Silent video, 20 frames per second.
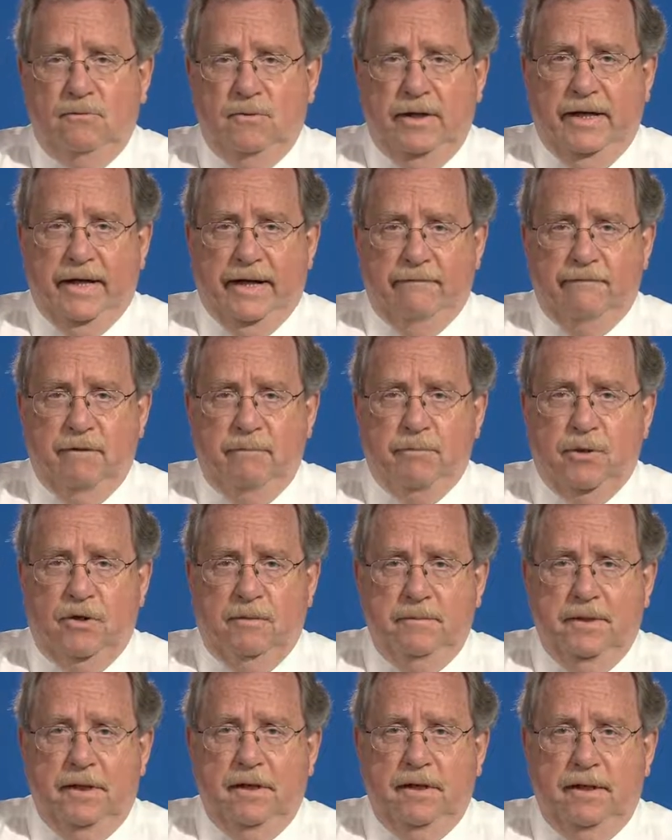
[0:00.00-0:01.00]
We have it
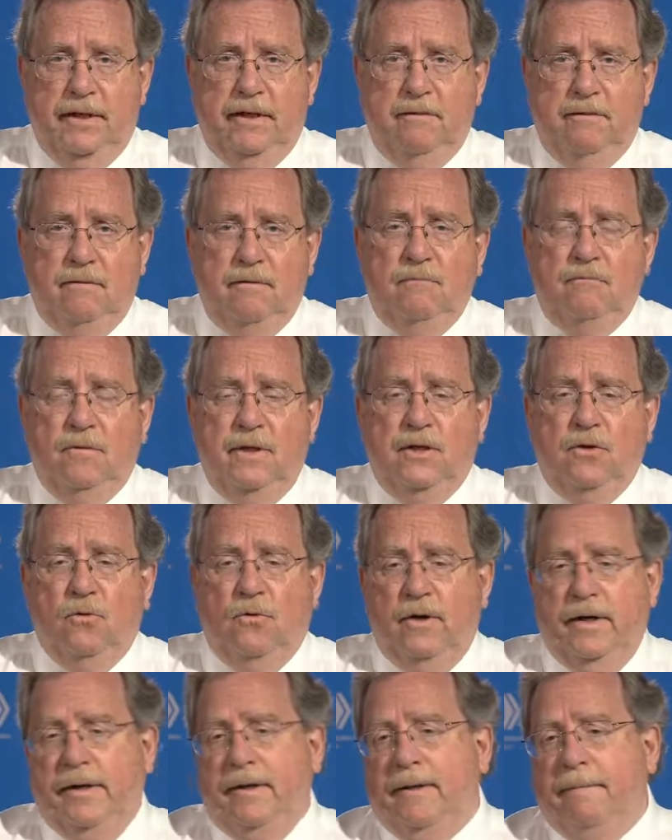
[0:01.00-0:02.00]
permanently
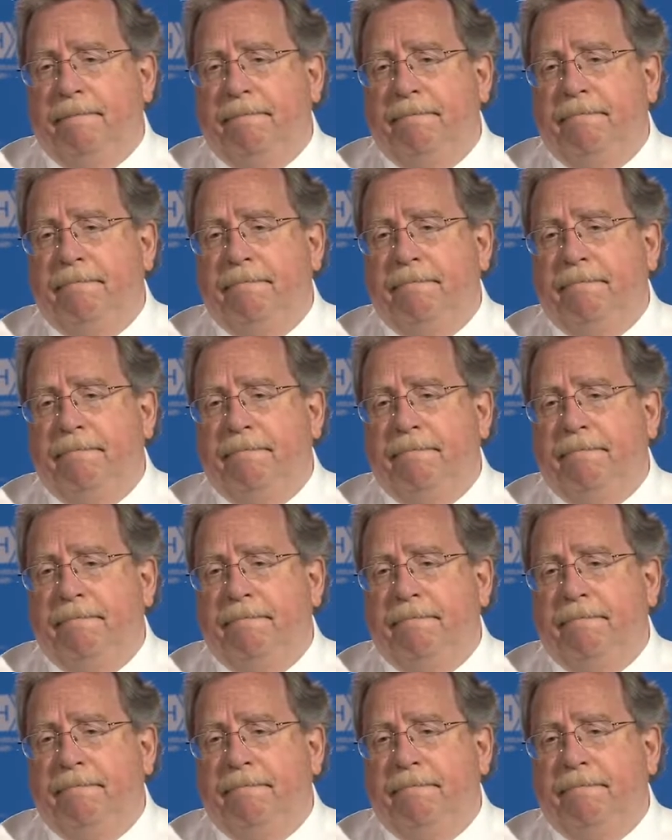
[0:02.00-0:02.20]
recorded.